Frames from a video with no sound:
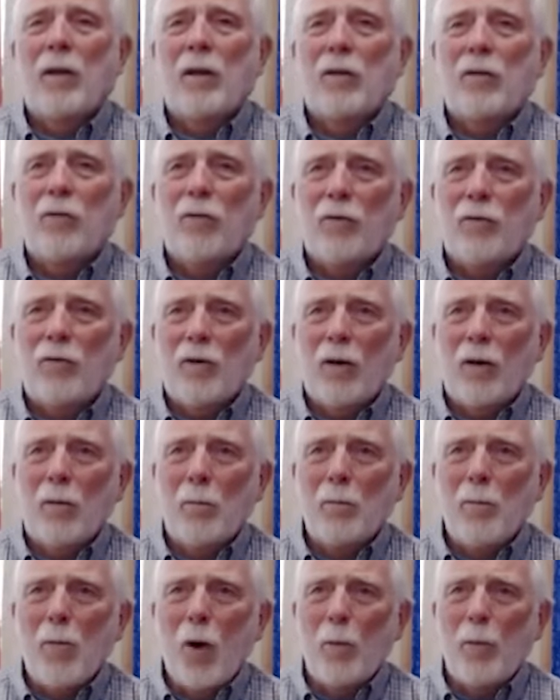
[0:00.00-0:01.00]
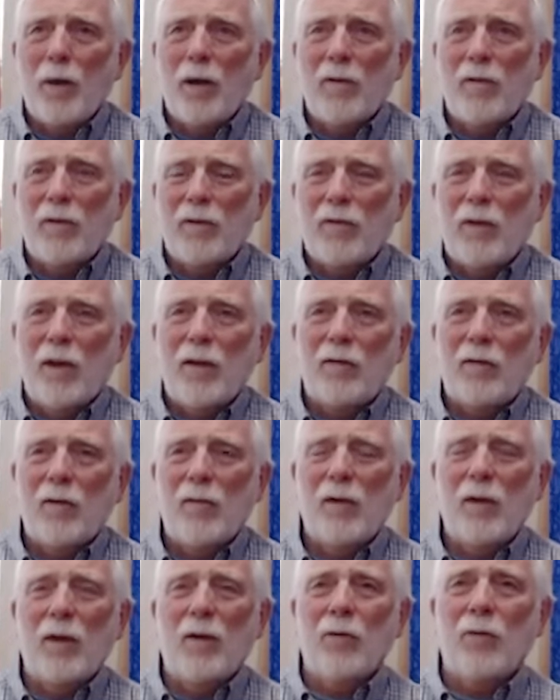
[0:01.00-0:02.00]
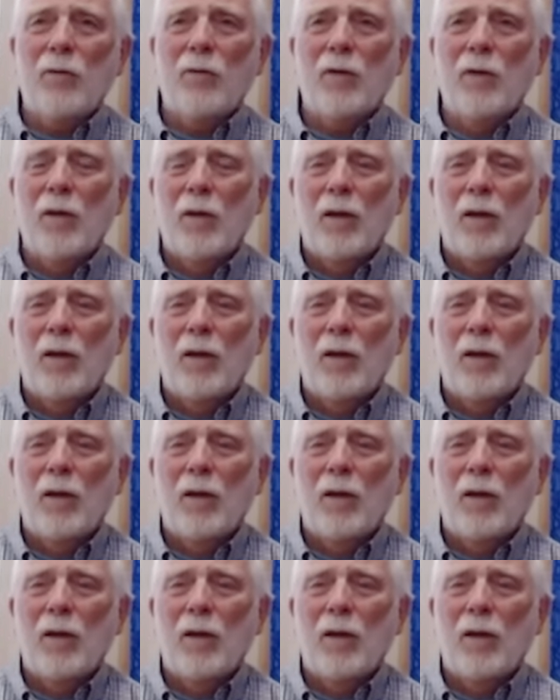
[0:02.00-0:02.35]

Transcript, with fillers: just a moment of attentiveness.